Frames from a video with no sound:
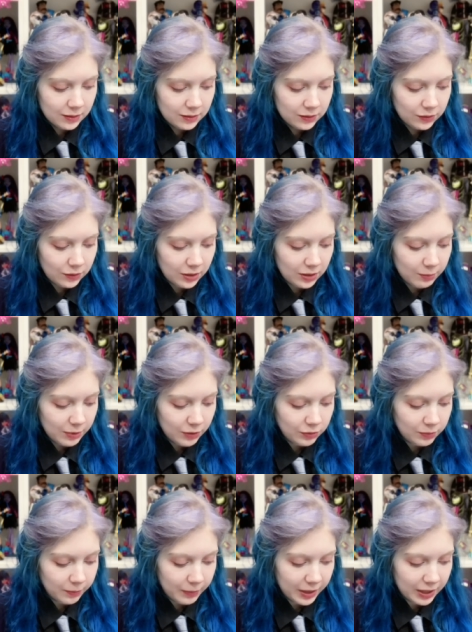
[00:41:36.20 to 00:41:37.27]
talking about
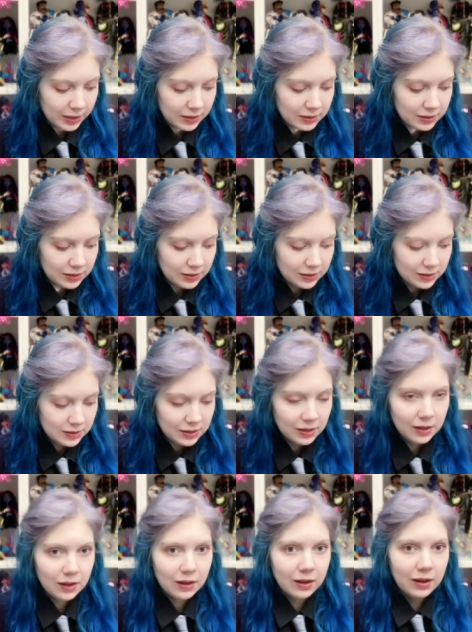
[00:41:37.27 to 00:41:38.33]
minuses,
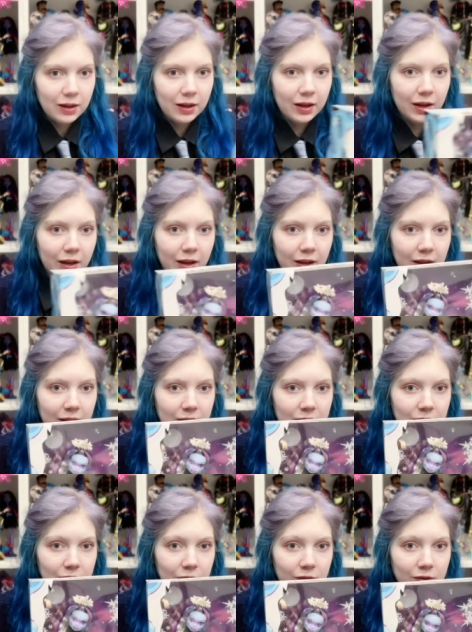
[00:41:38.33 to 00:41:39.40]
I
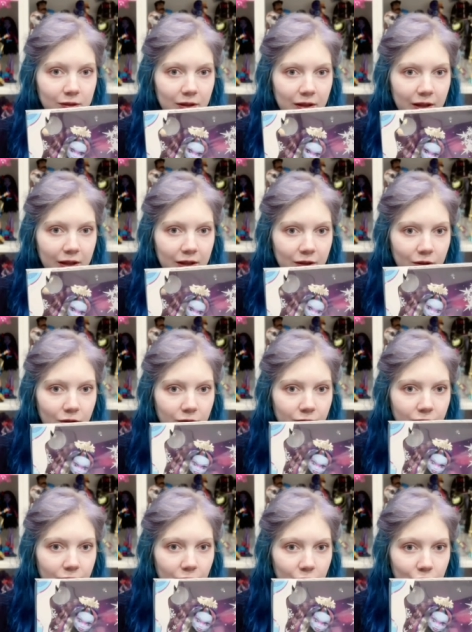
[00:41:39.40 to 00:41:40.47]
don't like her
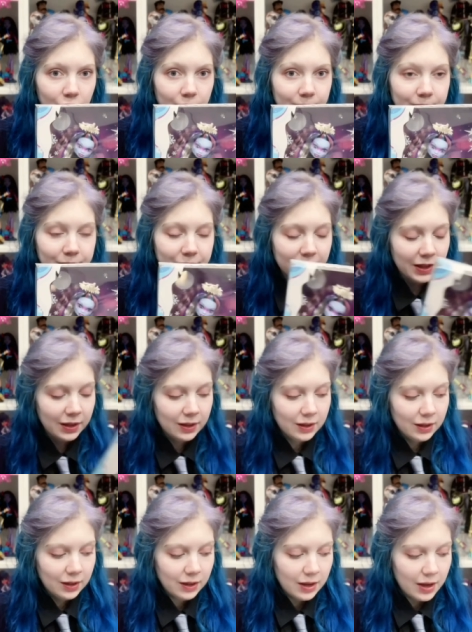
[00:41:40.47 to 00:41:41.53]
fur.
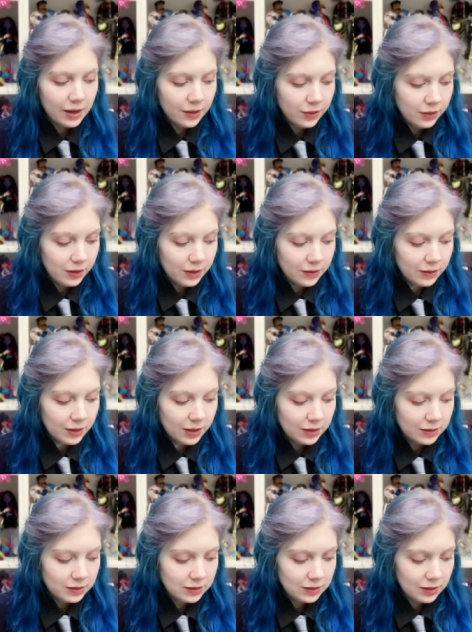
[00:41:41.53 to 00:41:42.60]
I think
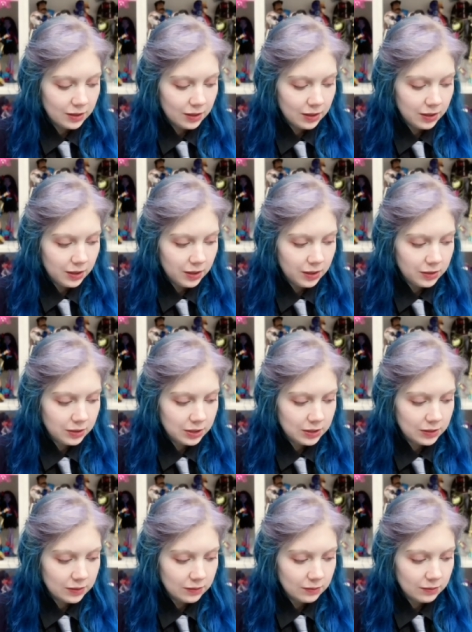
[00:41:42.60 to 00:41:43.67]
that it
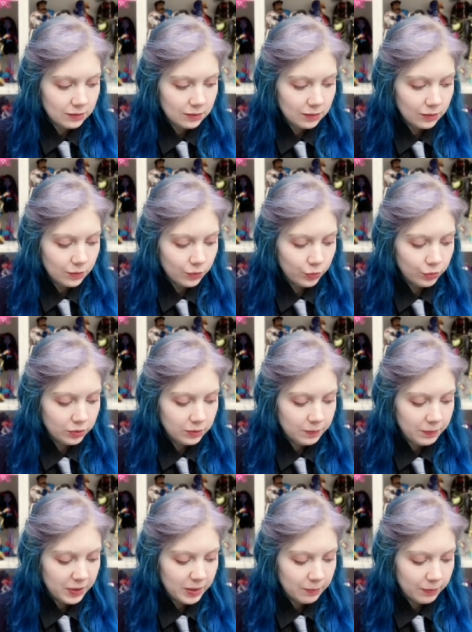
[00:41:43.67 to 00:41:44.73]
would
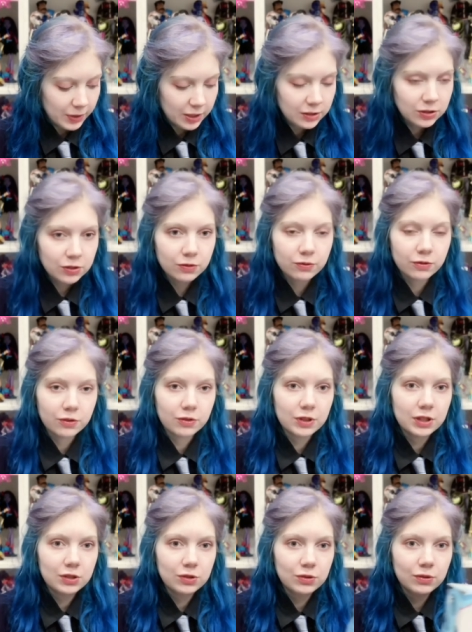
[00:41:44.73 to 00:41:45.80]
be better for
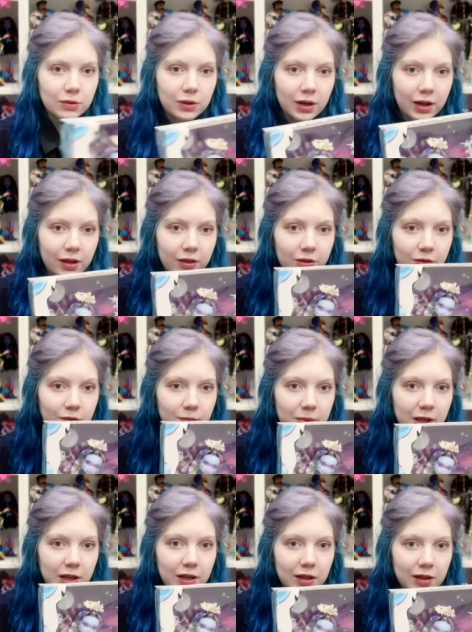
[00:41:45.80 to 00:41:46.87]
it to either
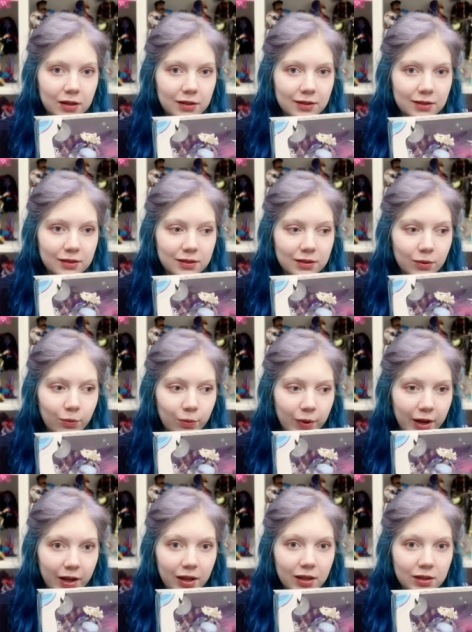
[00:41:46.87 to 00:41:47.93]
be
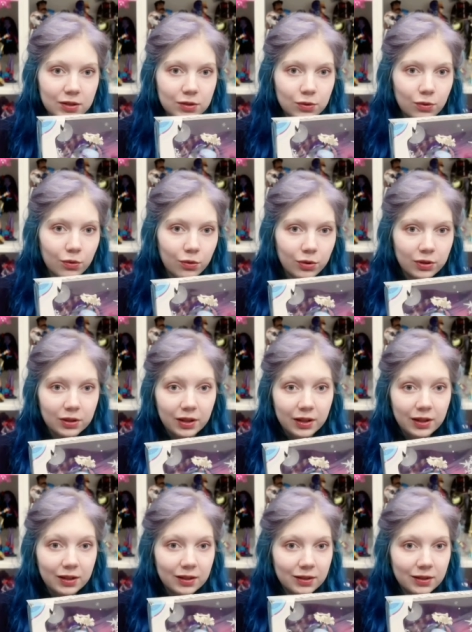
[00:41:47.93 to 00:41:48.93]
white or like